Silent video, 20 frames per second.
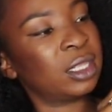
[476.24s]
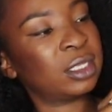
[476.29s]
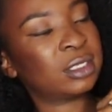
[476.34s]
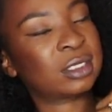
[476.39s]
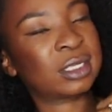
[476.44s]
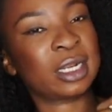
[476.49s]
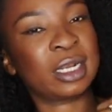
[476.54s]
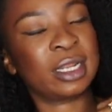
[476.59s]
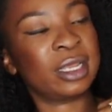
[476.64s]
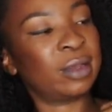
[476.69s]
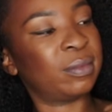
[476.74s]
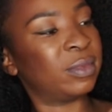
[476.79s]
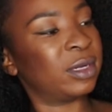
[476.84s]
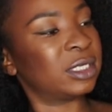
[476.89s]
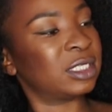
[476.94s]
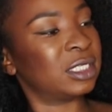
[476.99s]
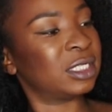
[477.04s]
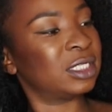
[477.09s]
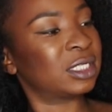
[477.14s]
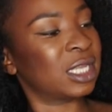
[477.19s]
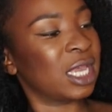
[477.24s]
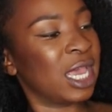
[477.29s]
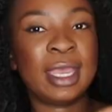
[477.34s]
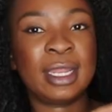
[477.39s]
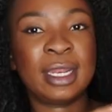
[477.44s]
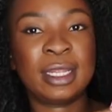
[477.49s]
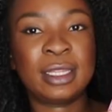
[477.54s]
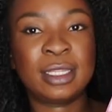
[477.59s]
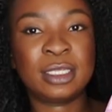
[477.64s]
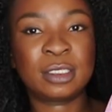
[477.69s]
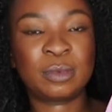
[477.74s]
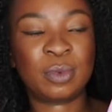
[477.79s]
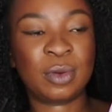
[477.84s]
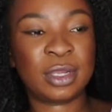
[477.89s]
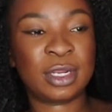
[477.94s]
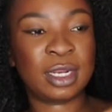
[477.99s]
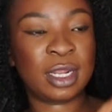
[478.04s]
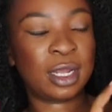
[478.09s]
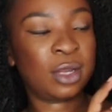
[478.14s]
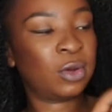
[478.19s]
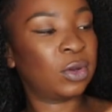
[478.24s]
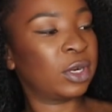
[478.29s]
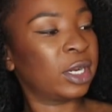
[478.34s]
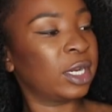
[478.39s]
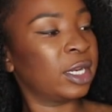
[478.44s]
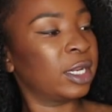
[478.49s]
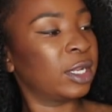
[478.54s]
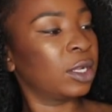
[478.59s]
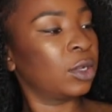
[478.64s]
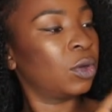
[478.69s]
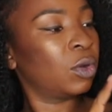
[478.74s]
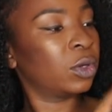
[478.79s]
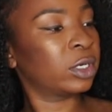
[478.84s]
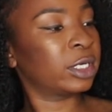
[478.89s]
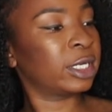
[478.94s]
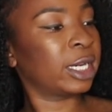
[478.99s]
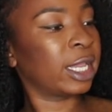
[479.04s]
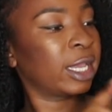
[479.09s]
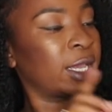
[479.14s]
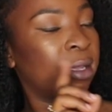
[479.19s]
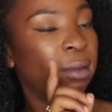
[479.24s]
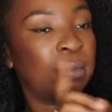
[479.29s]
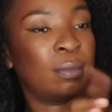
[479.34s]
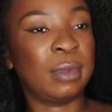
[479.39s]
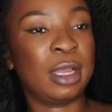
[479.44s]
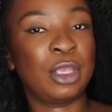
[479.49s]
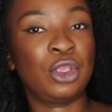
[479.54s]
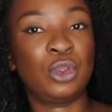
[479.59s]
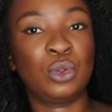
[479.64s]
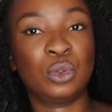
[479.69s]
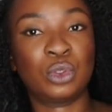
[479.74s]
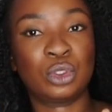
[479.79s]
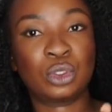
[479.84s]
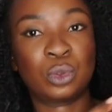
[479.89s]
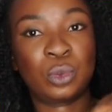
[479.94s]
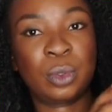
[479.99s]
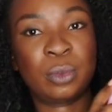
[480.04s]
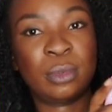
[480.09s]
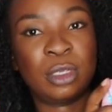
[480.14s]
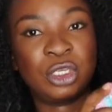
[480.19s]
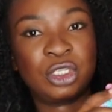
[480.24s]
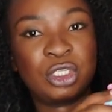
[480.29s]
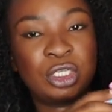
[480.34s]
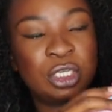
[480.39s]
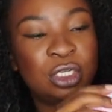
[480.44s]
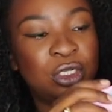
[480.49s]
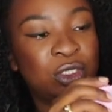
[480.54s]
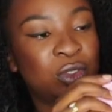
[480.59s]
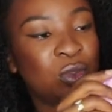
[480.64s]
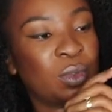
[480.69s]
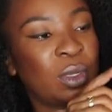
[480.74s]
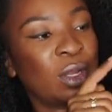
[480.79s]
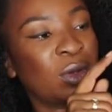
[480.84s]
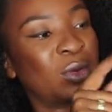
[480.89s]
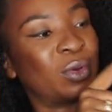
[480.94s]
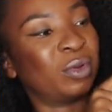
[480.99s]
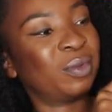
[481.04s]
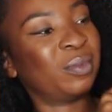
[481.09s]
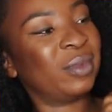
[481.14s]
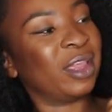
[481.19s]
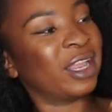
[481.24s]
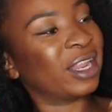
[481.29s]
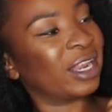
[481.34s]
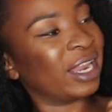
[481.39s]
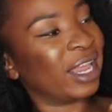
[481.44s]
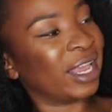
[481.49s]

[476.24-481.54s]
these clear buttons. And at this point I already got like my new sewing machine, so I could make